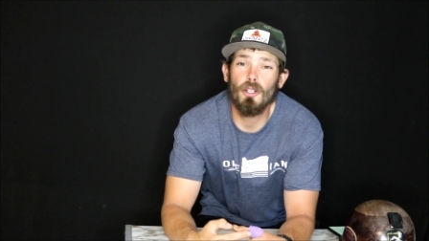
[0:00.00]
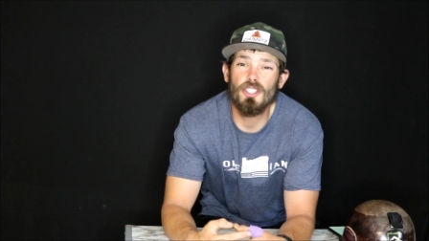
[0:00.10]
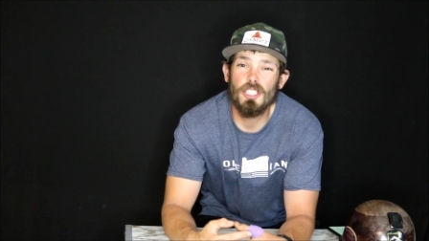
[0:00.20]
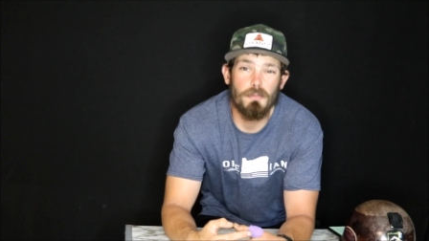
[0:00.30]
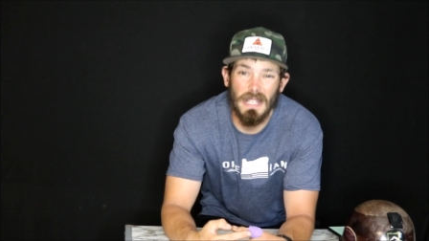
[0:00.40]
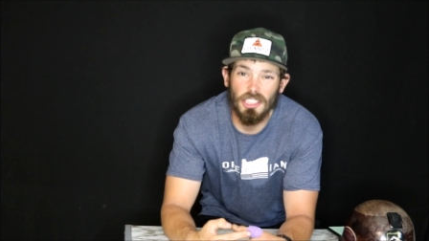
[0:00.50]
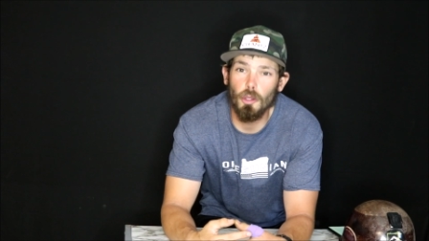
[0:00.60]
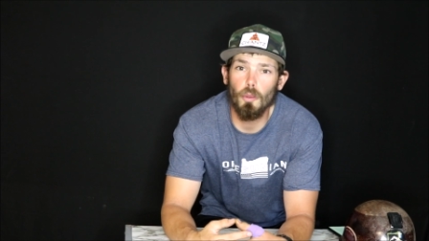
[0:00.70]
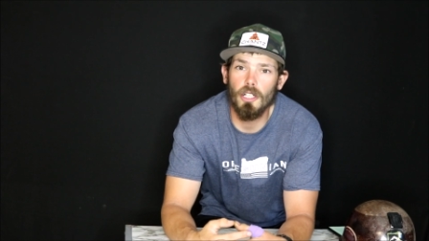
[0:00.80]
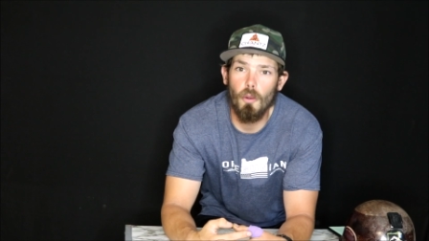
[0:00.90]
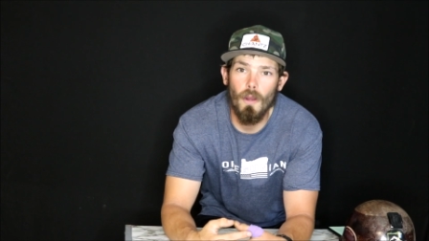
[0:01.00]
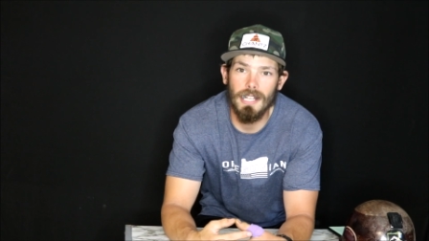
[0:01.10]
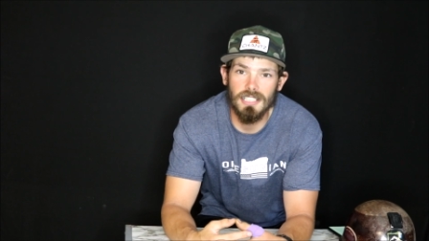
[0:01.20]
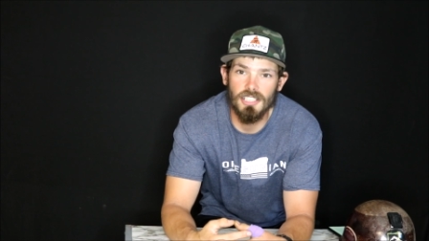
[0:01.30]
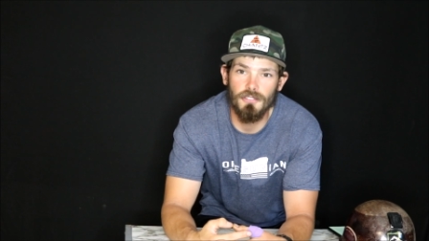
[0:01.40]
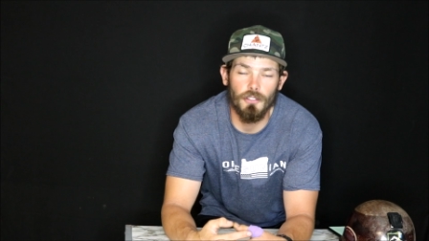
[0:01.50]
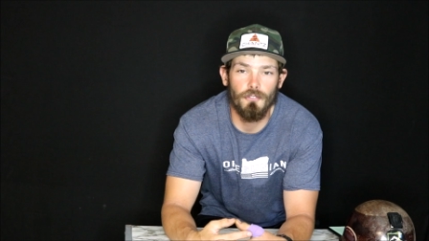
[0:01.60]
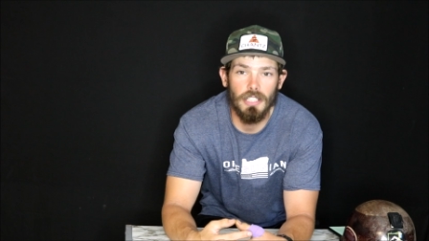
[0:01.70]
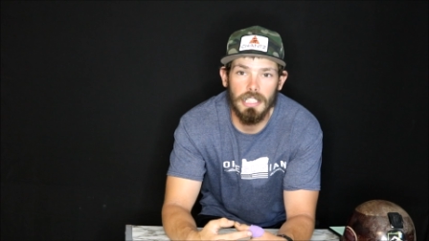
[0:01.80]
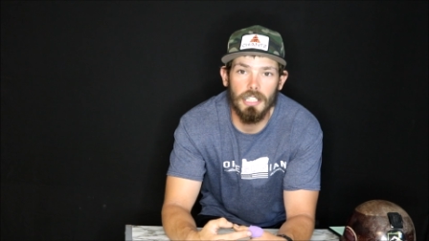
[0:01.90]
special requests
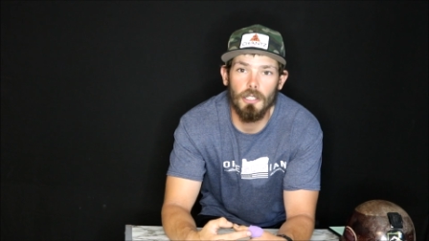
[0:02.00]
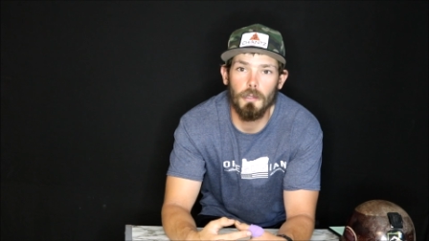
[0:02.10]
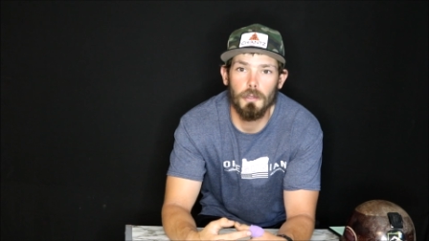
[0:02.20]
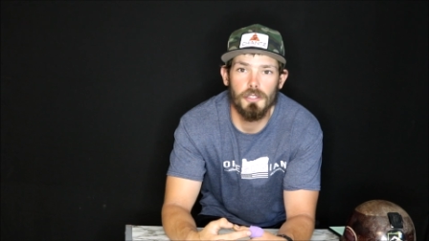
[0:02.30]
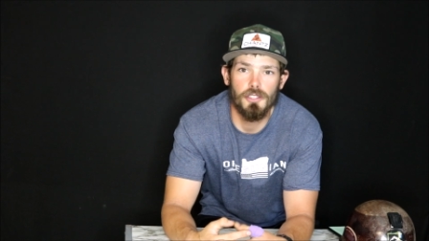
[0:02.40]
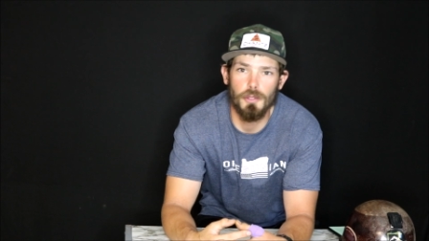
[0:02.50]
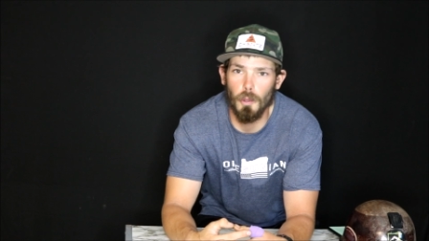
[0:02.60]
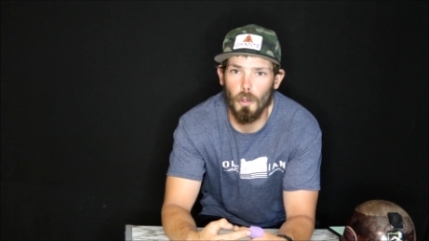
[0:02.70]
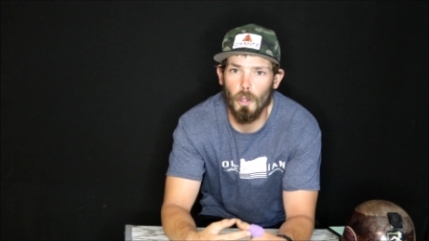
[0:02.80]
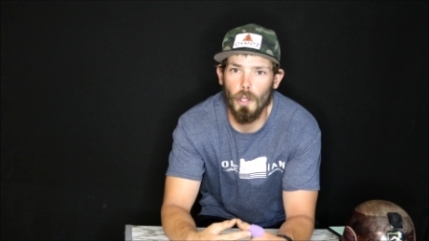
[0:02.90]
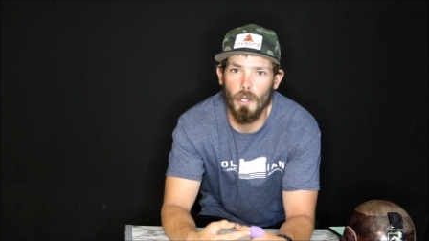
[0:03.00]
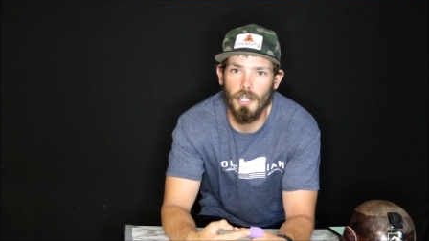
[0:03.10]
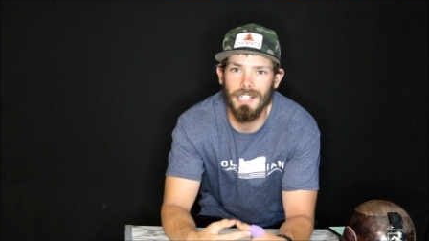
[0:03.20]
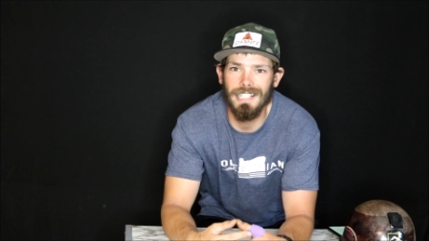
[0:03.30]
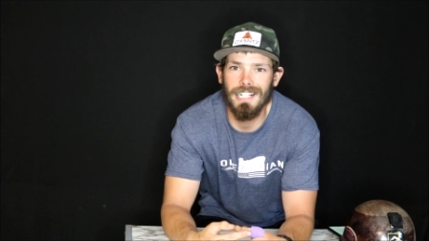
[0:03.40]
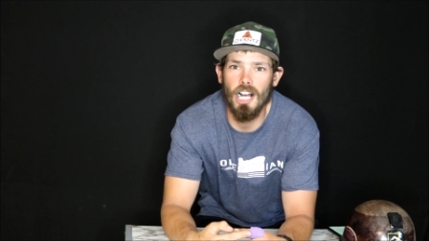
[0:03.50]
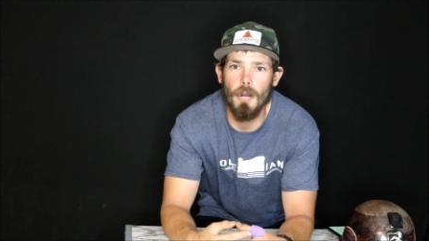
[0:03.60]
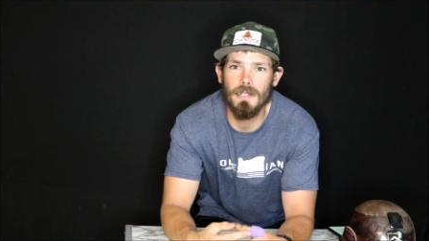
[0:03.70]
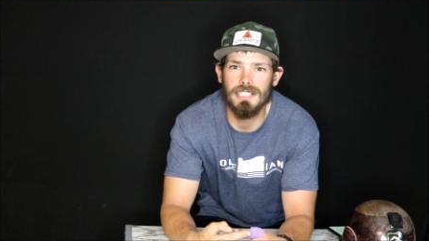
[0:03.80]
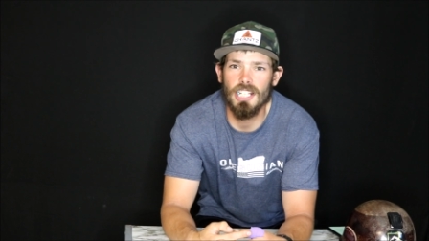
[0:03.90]
for videos or any
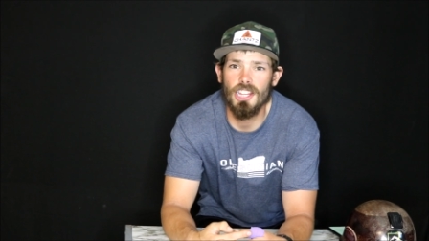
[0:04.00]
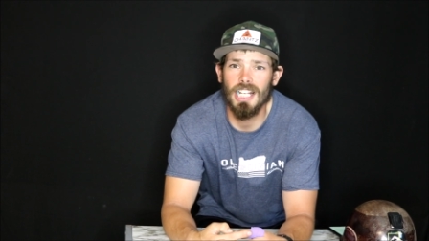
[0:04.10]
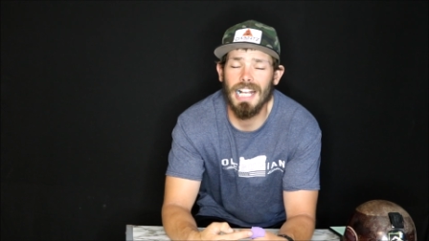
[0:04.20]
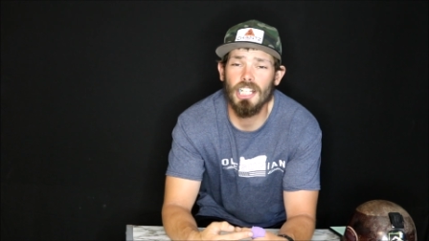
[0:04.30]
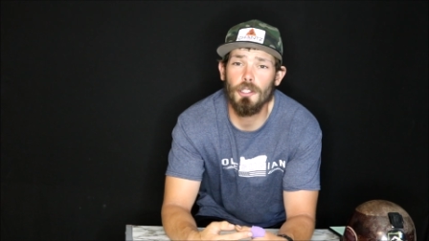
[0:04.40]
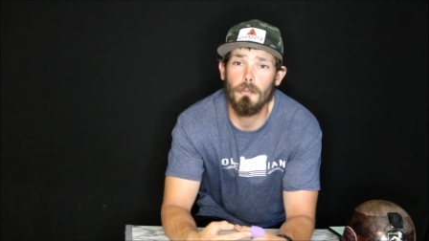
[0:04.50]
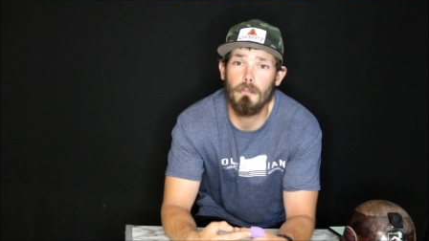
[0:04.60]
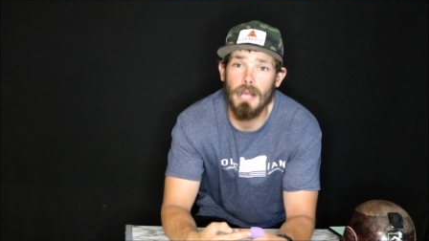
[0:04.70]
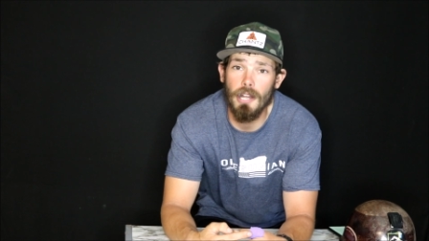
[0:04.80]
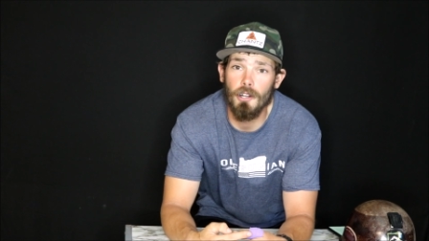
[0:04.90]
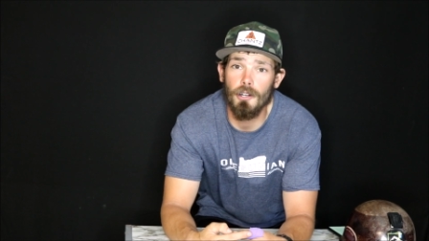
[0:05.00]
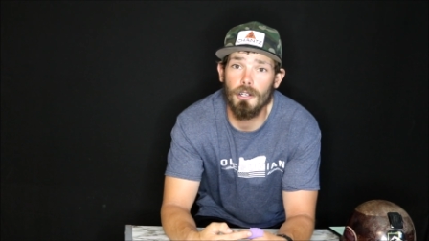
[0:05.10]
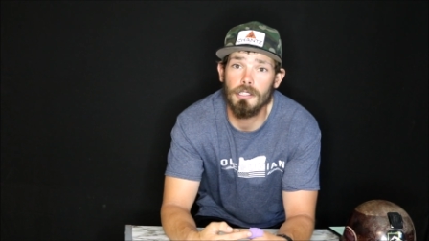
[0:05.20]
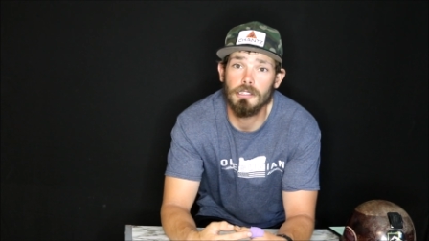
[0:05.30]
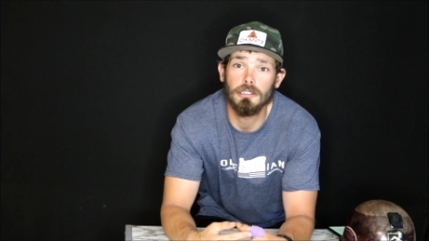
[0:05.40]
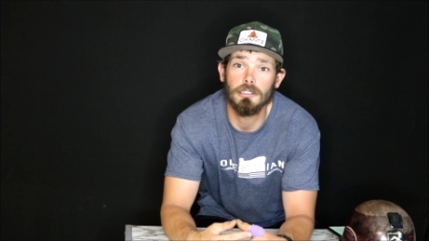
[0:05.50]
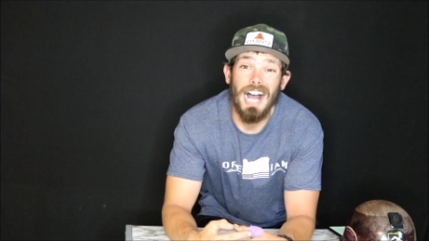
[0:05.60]
comments that you think I can do better.